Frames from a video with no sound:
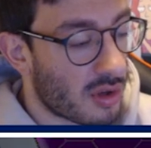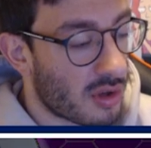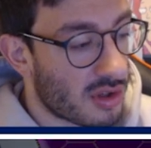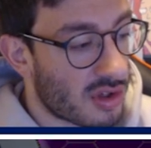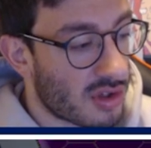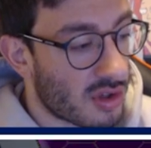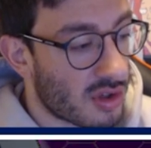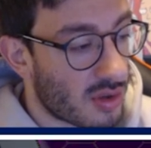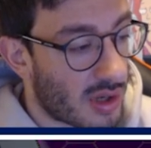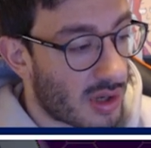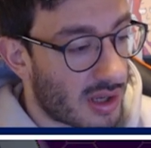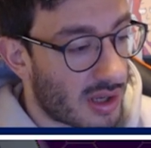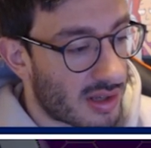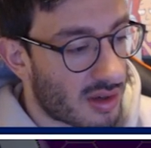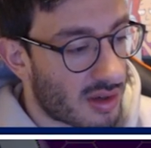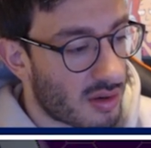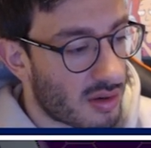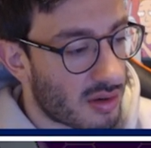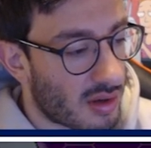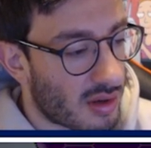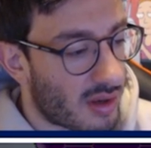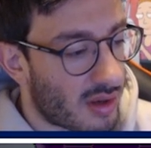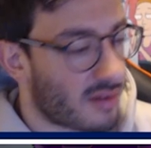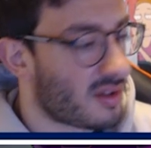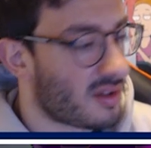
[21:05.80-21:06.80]
do... I don't
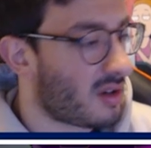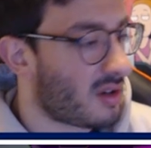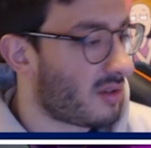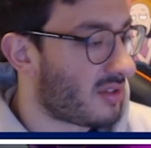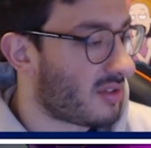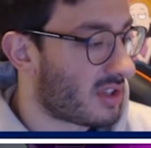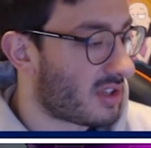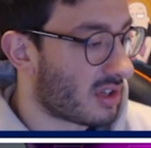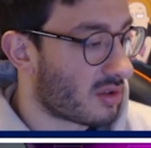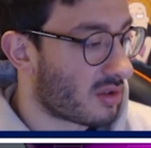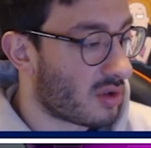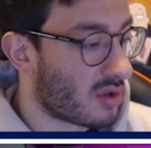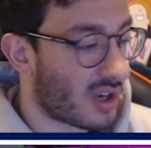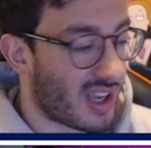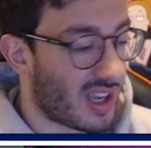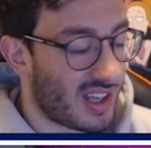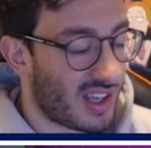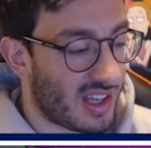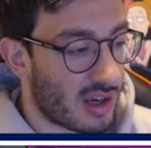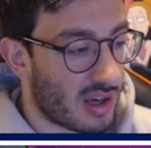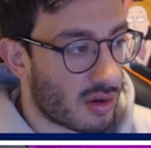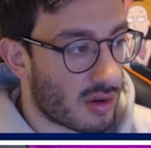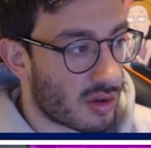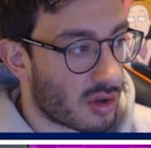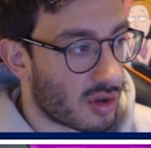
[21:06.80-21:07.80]
know if it's a good
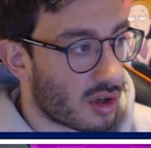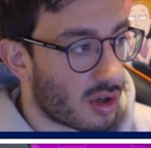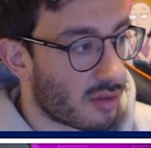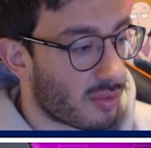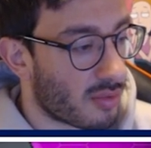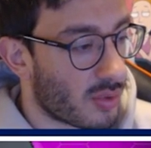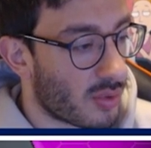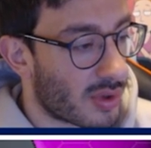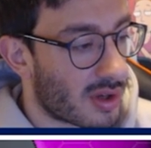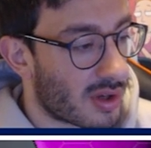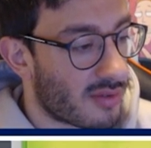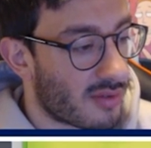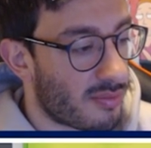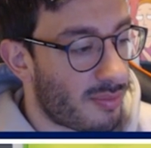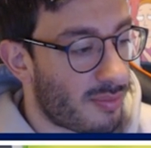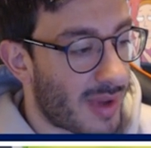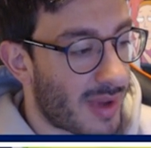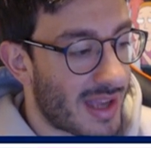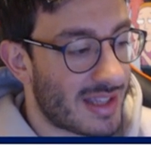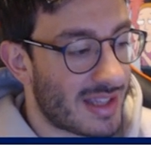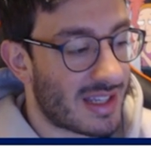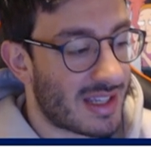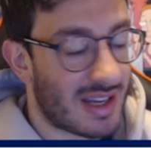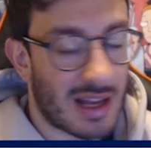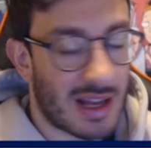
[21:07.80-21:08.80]
idea or not, but we could have
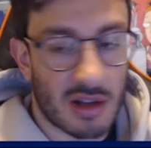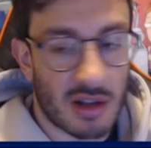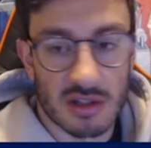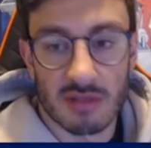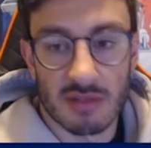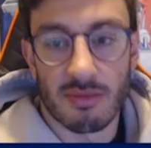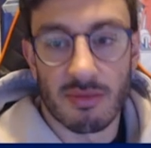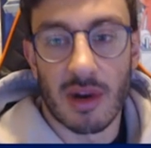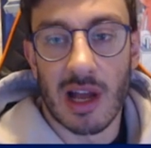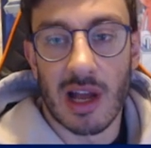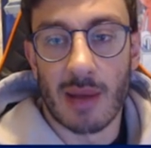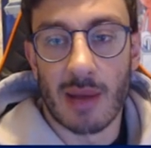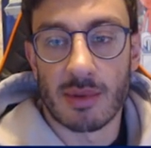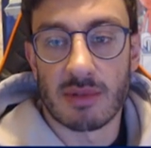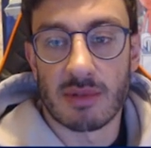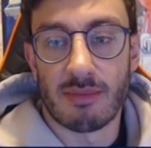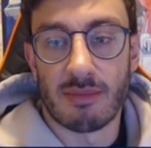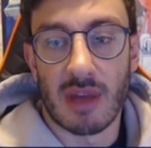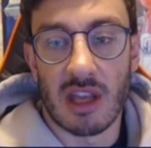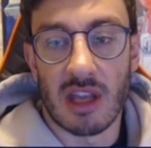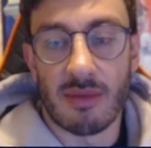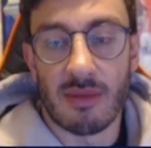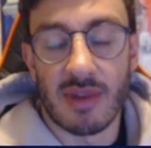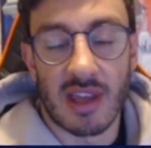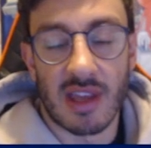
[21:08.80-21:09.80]
baited out perhaps
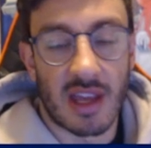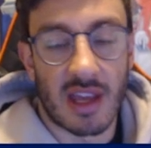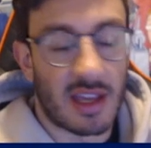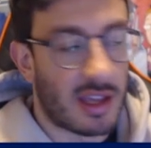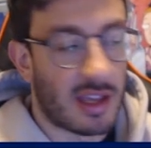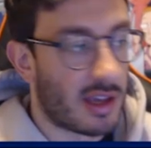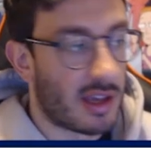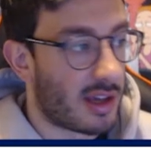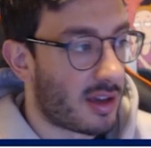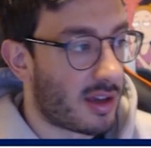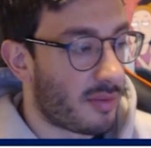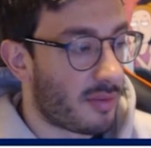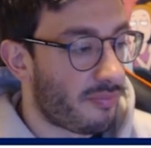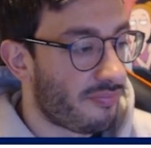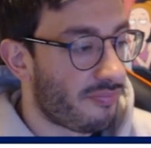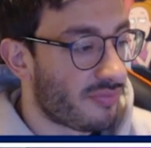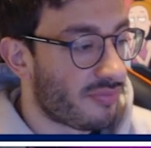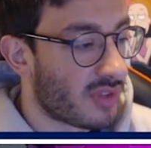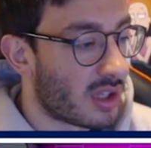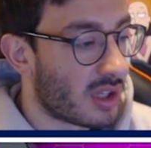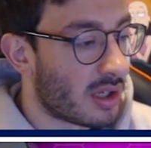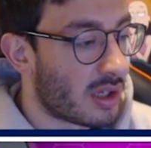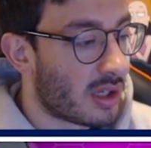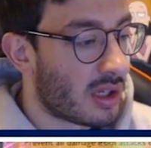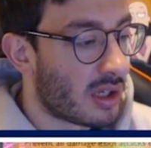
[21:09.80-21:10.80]
maybe a
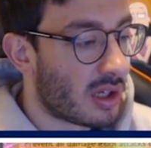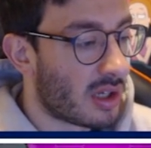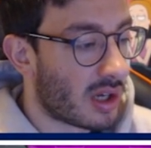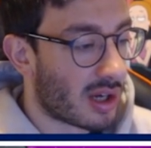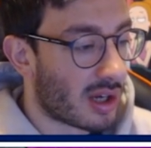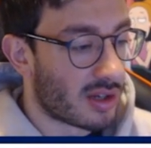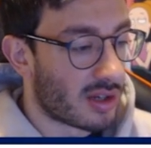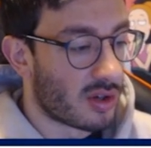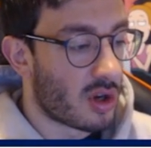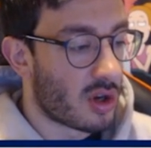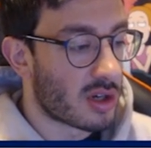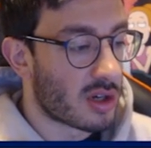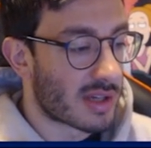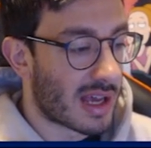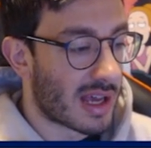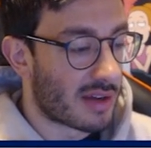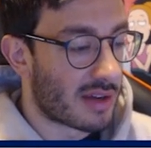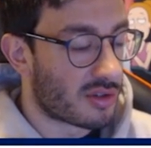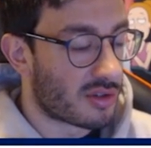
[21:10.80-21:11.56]
knockout to